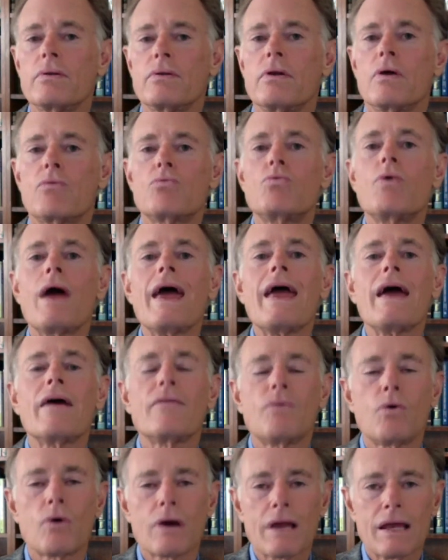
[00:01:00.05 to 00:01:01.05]
array of
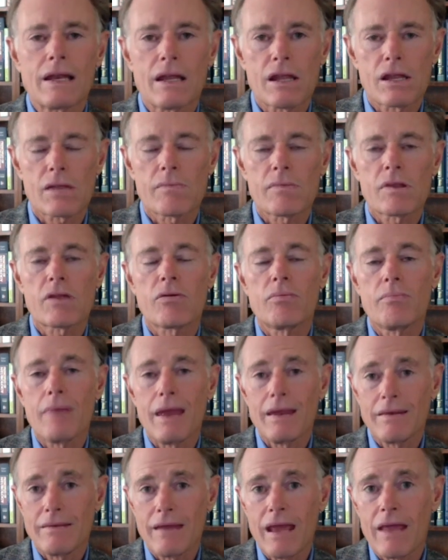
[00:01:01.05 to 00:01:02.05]
organisms to
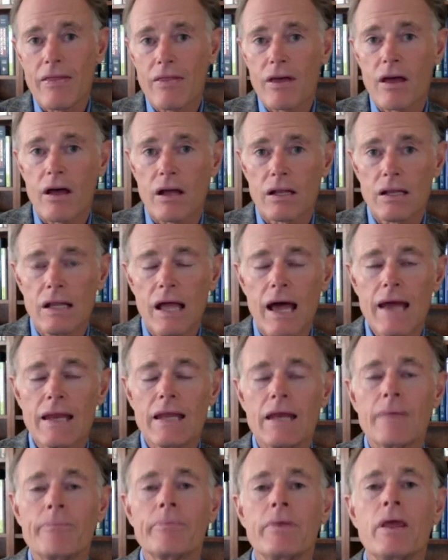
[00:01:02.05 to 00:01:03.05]
maintain the gut
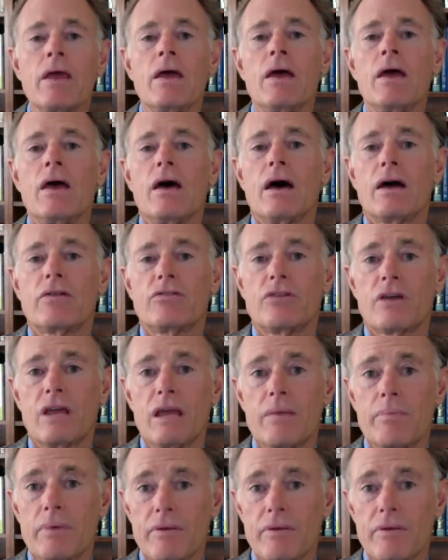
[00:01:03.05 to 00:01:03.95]
lining, uh, to keep